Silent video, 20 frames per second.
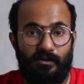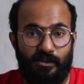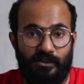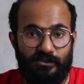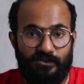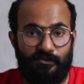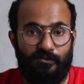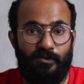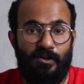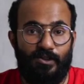
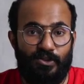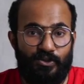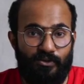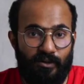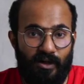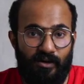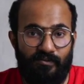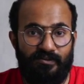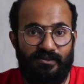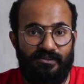So
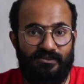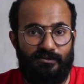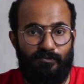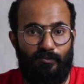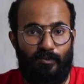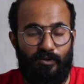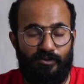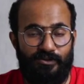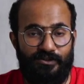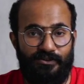throughout this
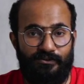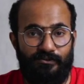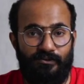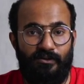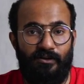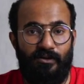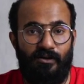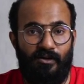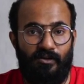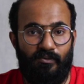
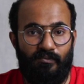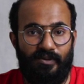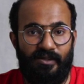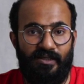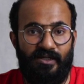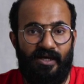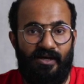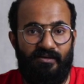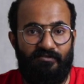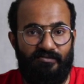module, we
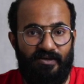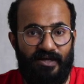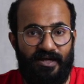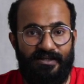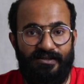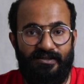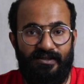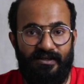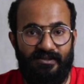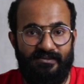have
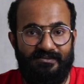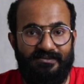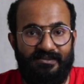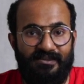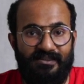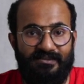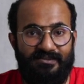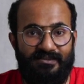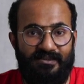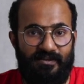had
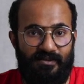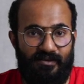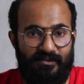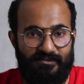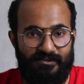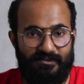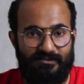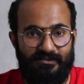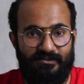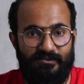6
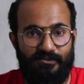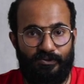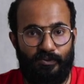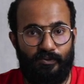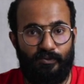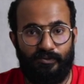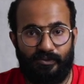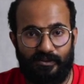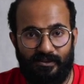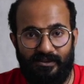classes in
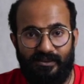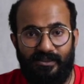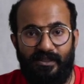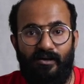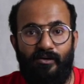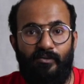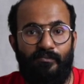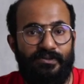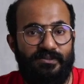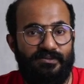total.
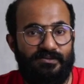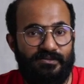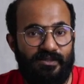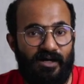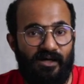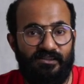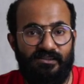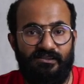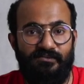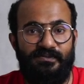We
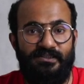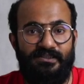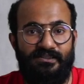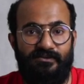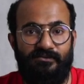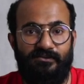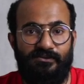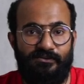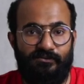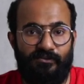started with
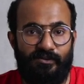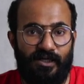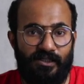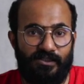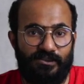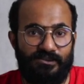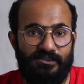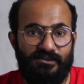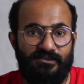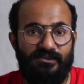an
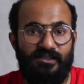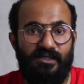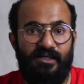introduction